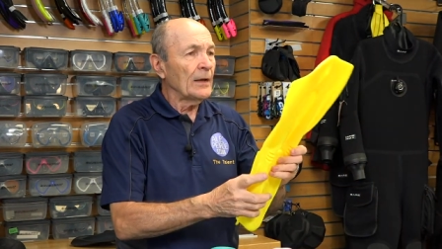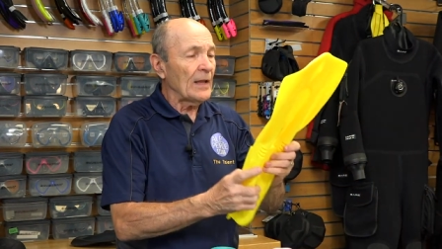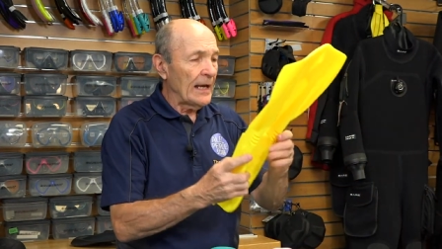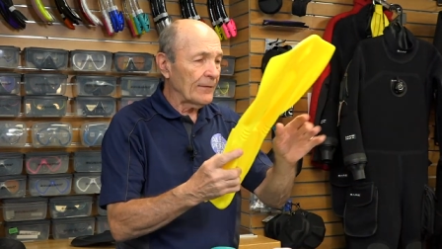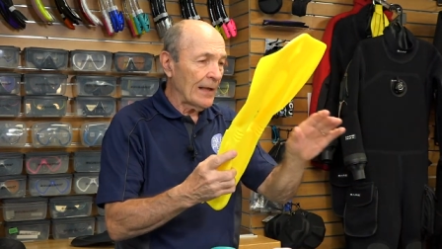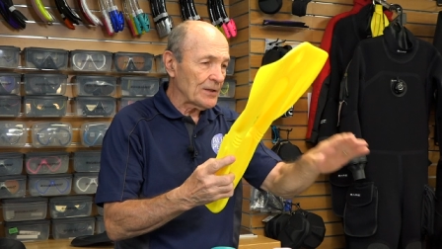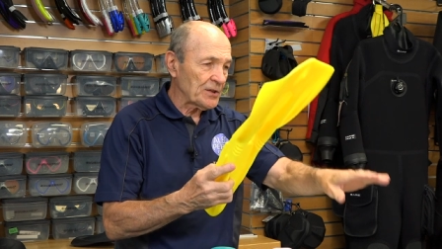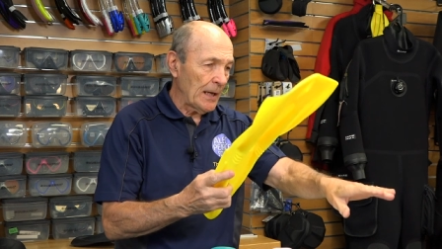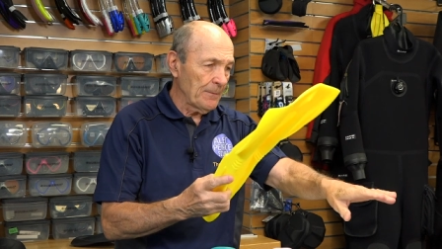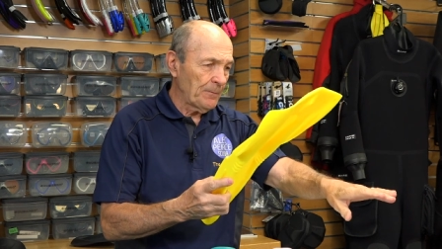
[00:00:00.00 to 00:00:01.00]
They have that
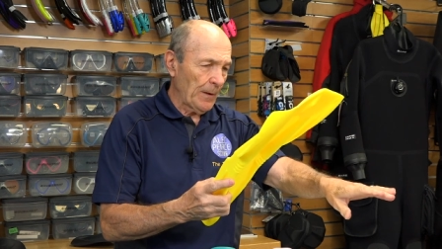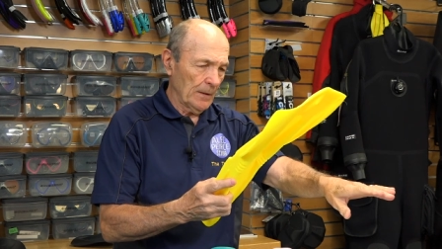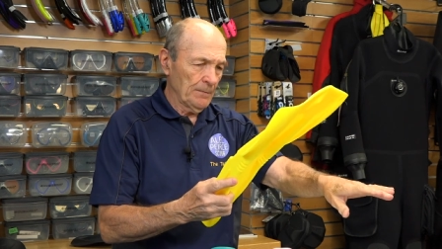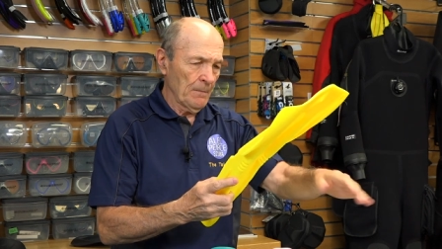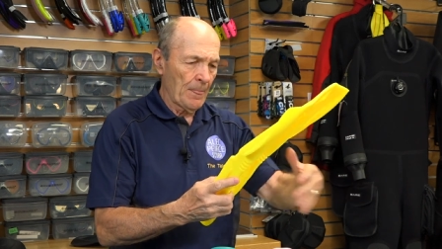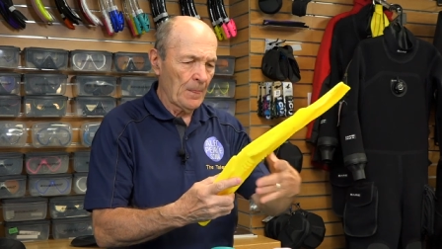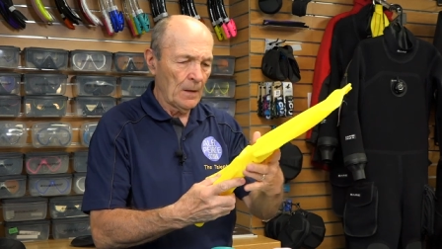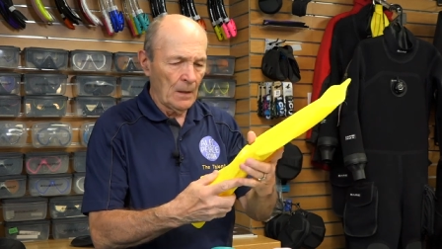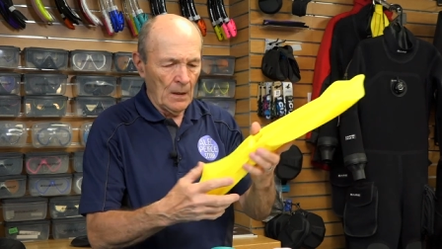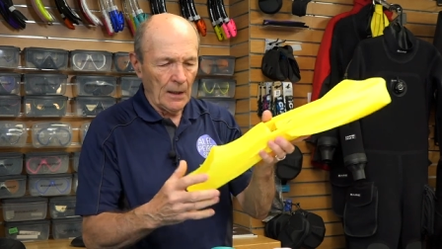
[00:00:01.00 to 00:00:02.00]
same fin
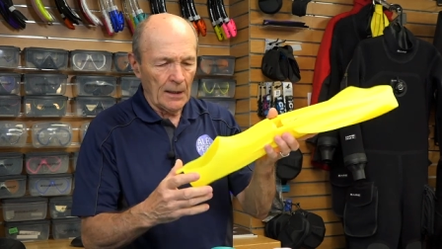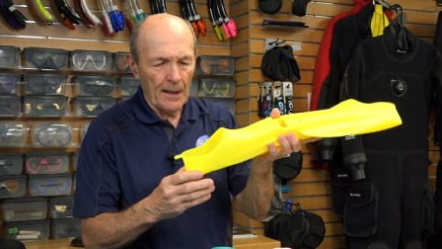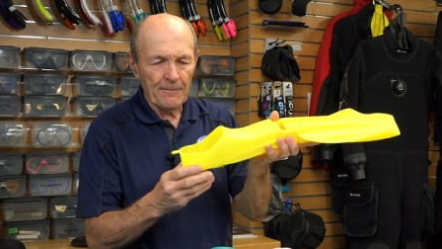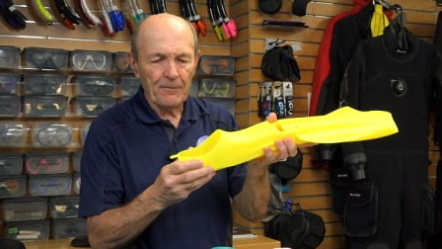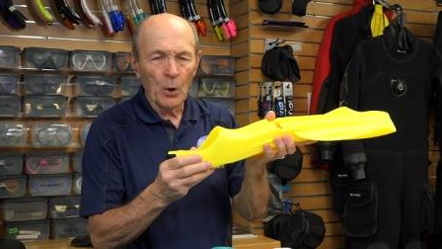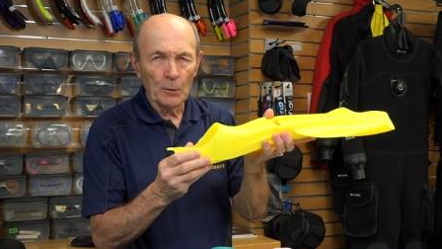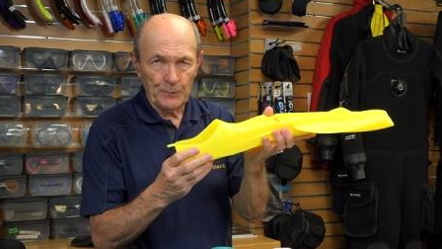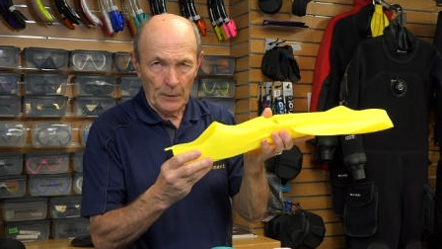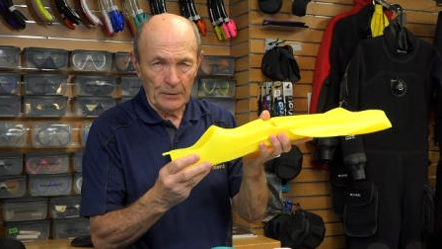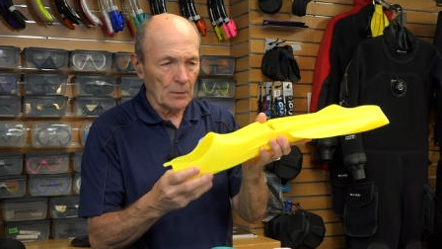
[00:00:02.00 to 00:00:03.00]
in a full
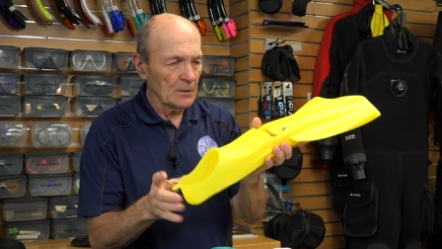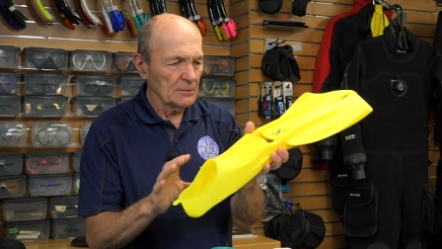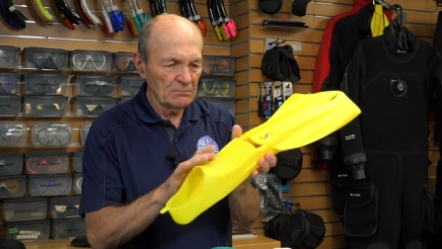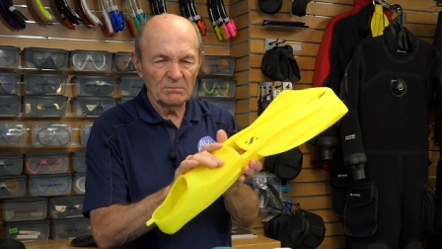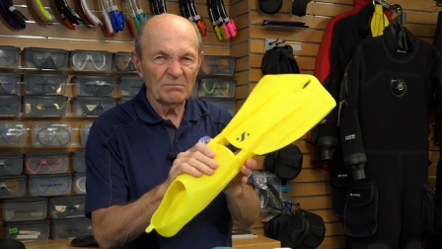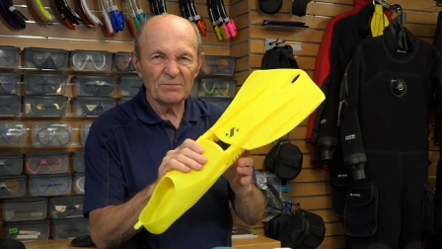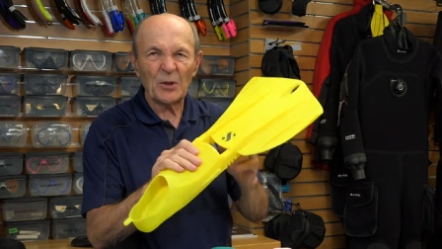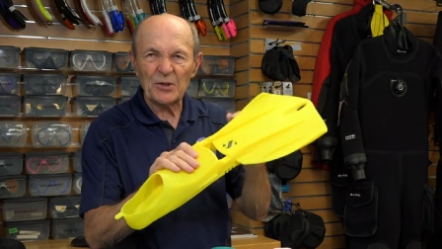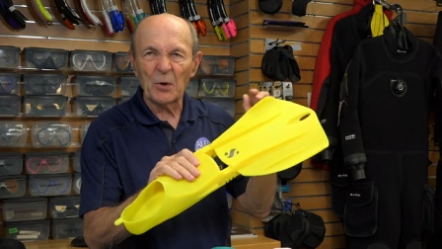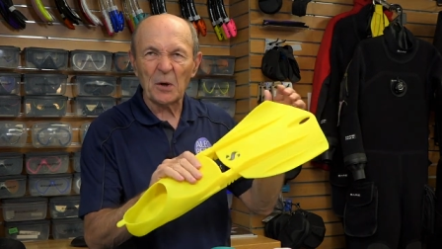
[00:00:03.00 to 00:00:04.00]
foot, or
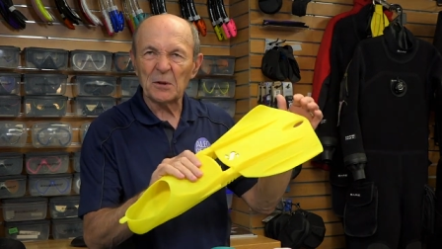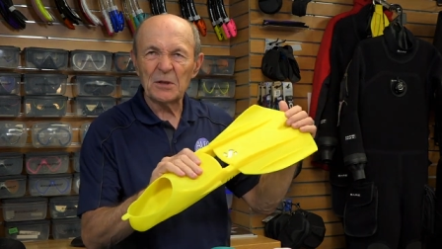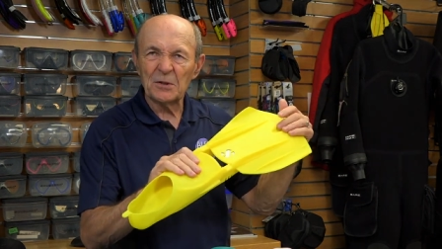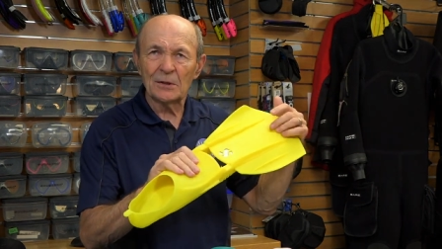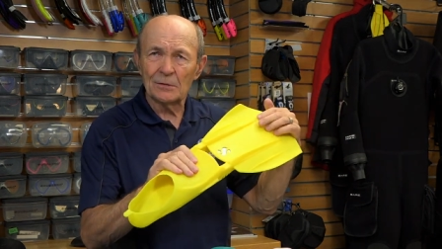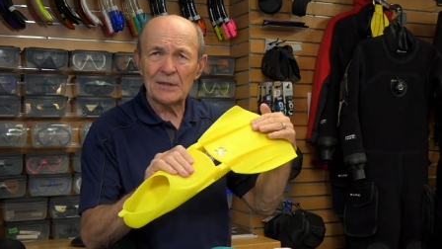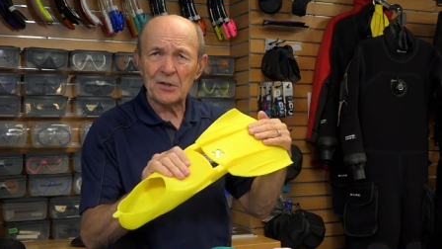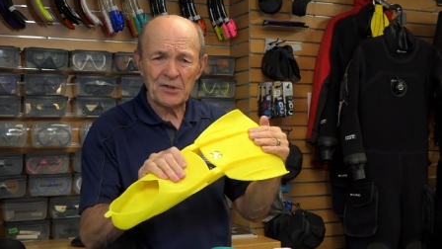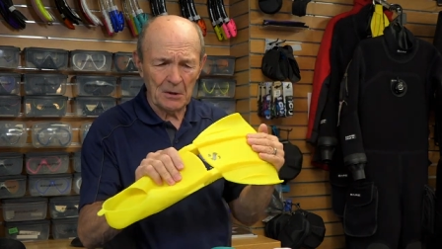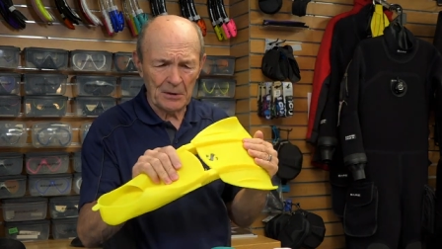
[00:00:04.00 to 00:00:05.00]
for snorkelers, not
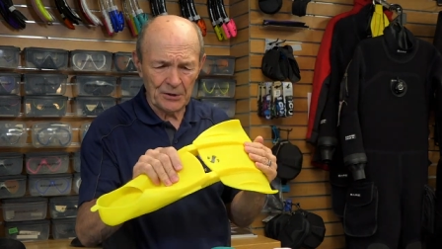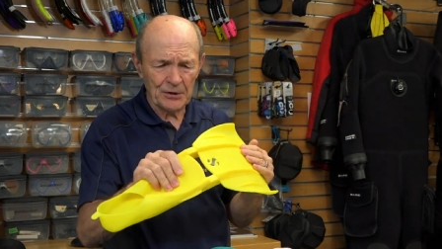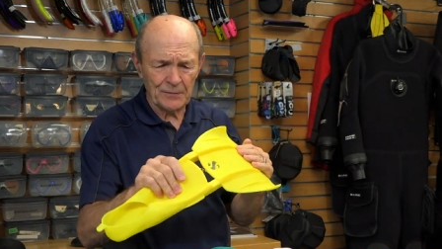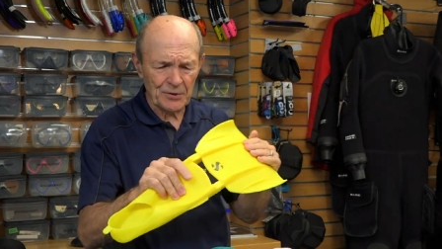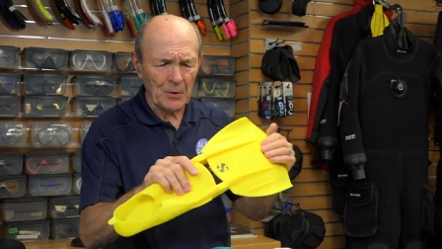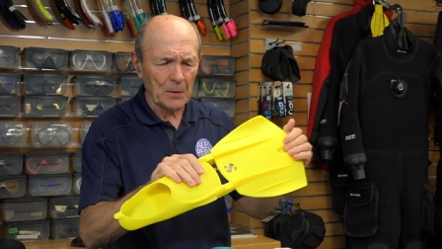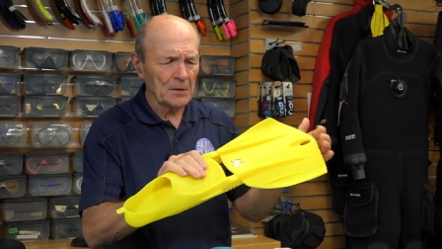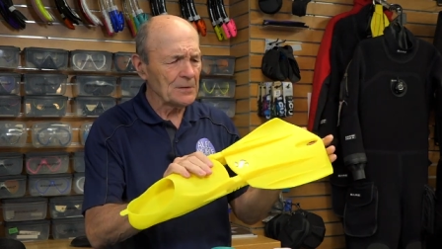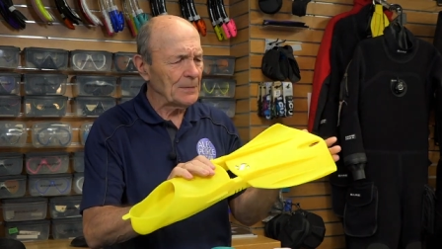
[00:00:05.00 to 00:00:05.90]
necessarily just for snorkelers,